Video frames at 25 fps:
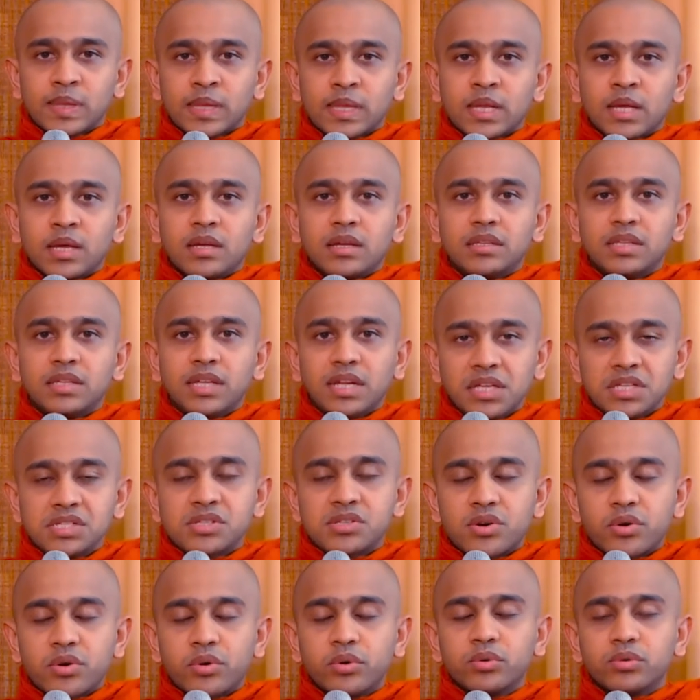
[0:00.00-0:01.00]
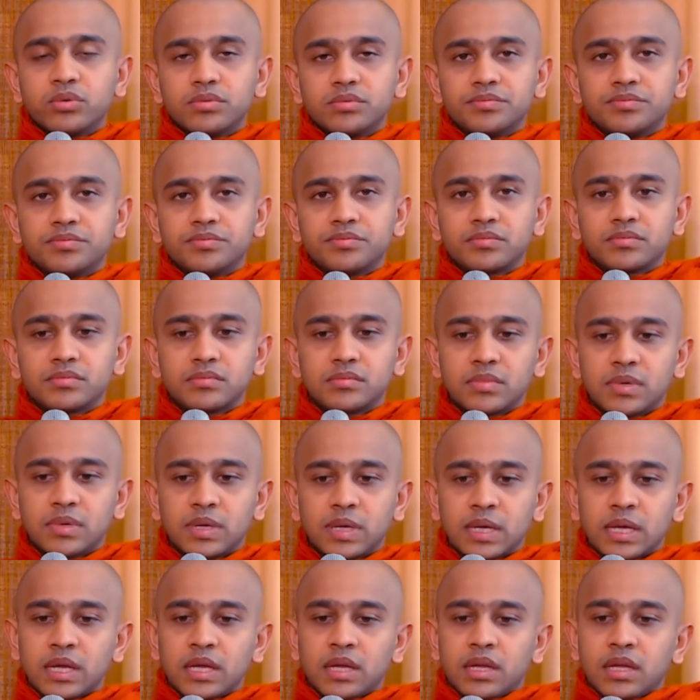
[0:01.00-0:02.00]
That is true.
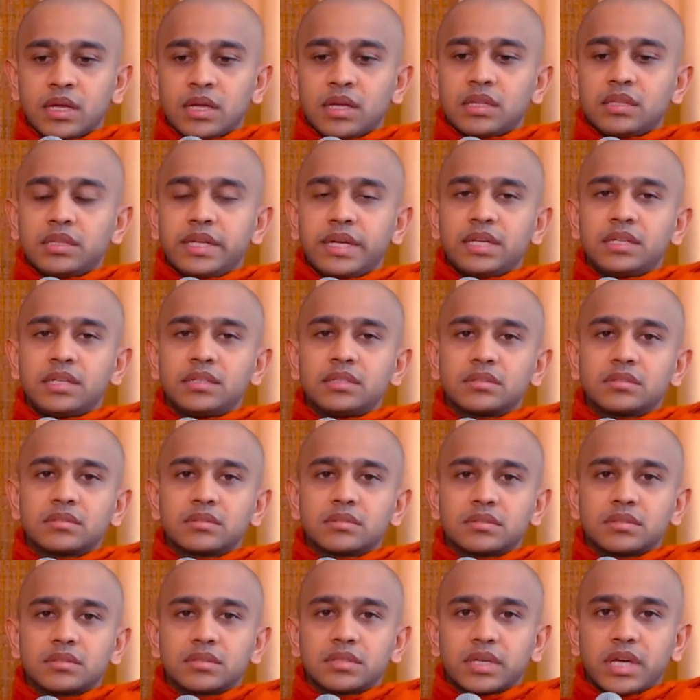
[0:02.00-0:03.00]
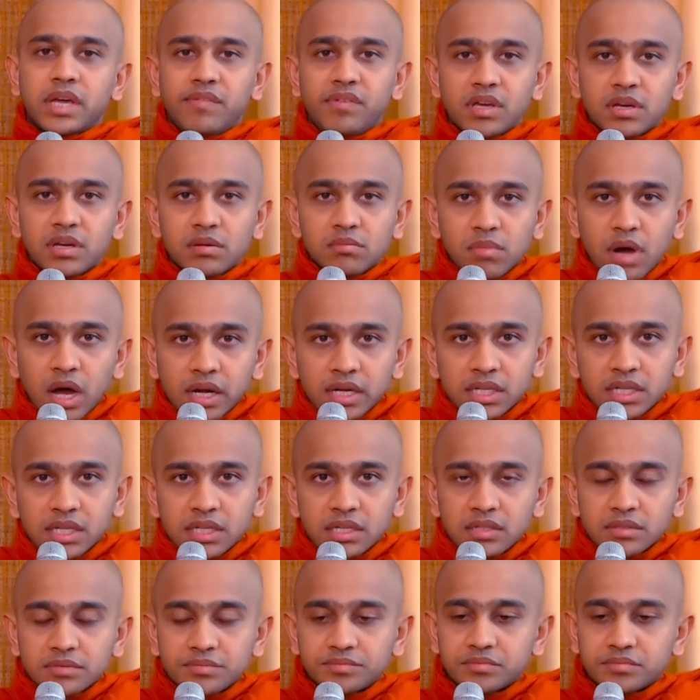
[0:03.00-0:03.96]
Then giving money,